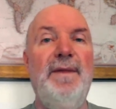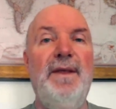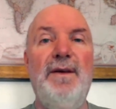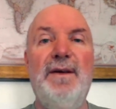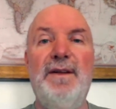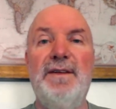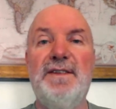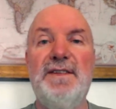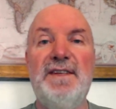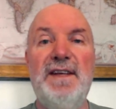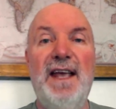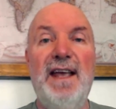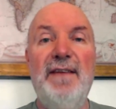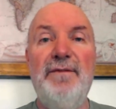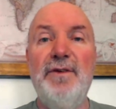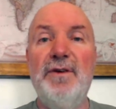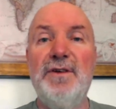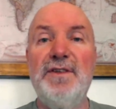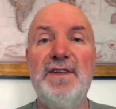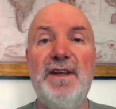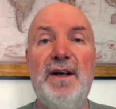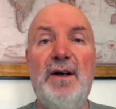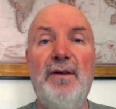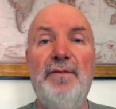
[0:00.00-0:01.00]
You can save
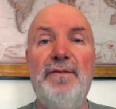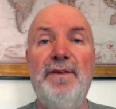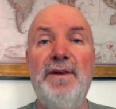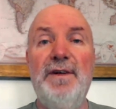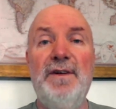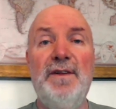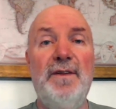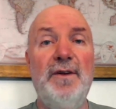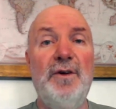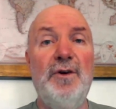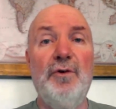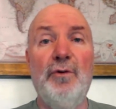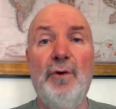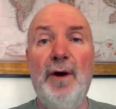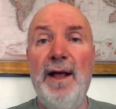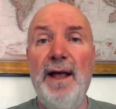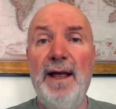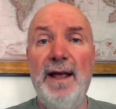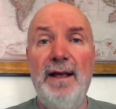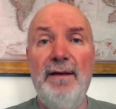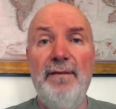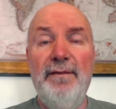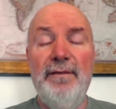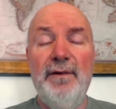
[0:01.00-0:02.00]
yourself into the
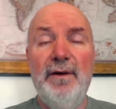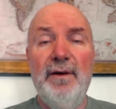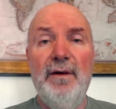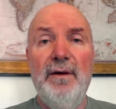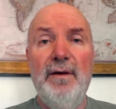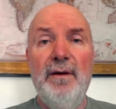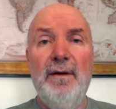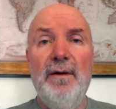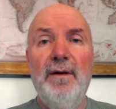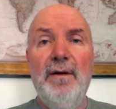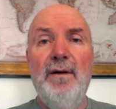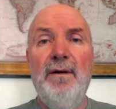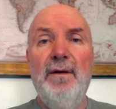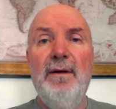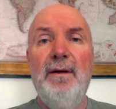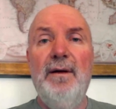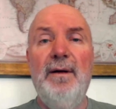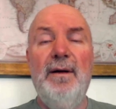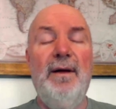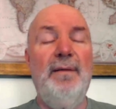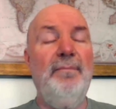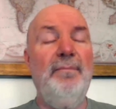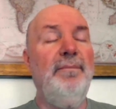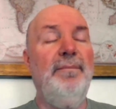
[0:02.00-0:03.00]
grave,
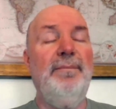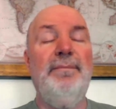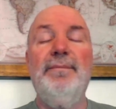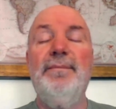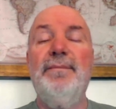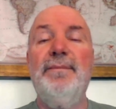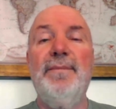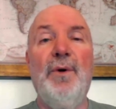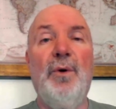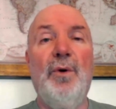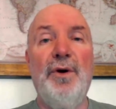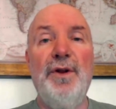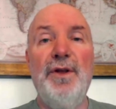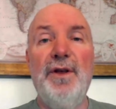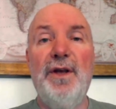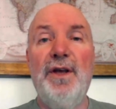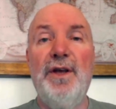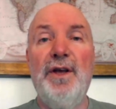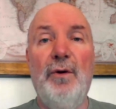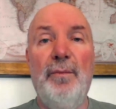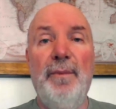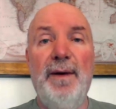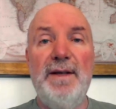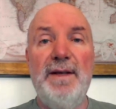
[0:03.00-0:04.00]
or you
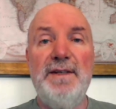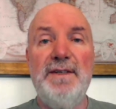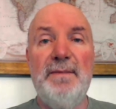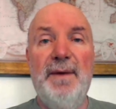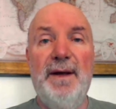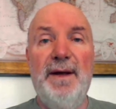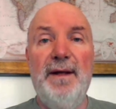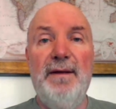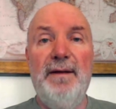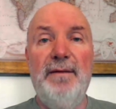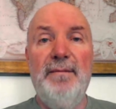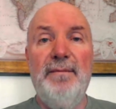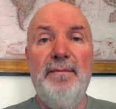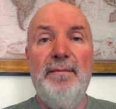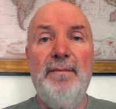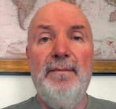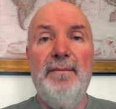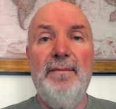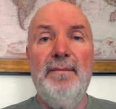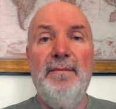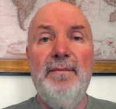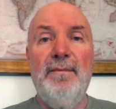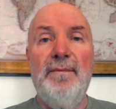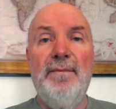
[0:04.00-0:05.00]
can go make some money.
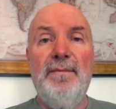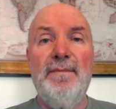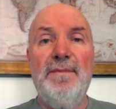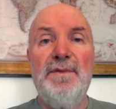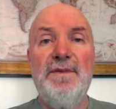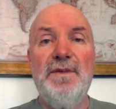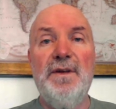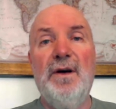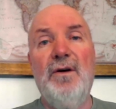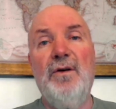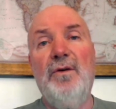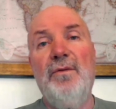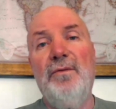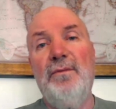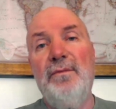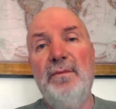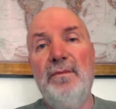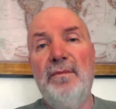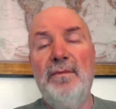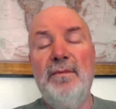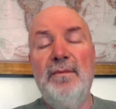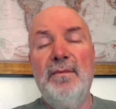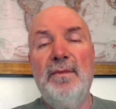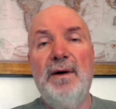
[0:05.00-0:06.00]
So
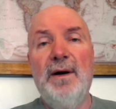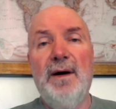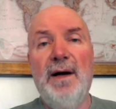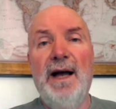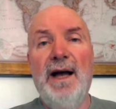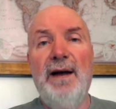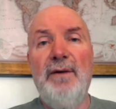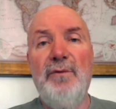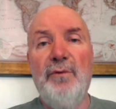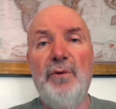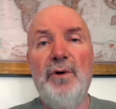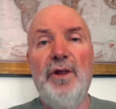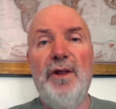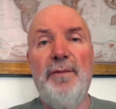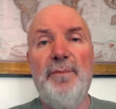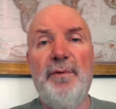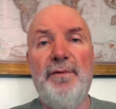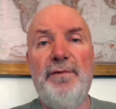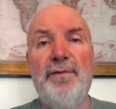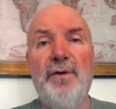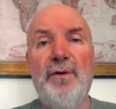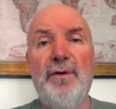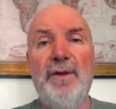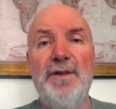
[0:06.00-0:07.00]
I would really
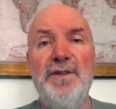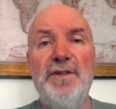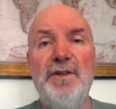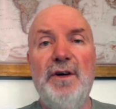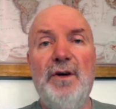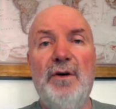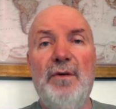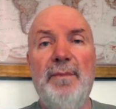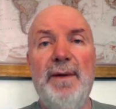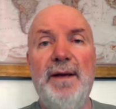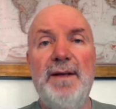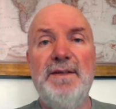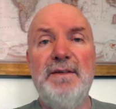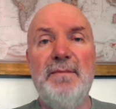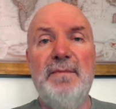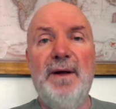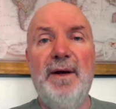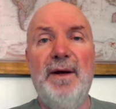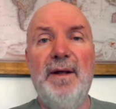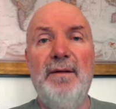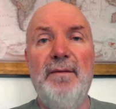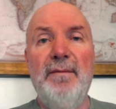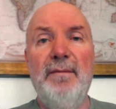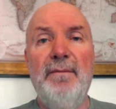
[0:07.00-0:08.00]
prefer that you go and make some
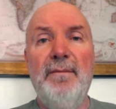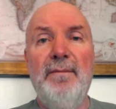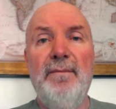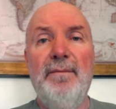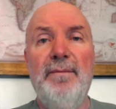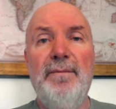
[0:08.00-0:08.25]
money.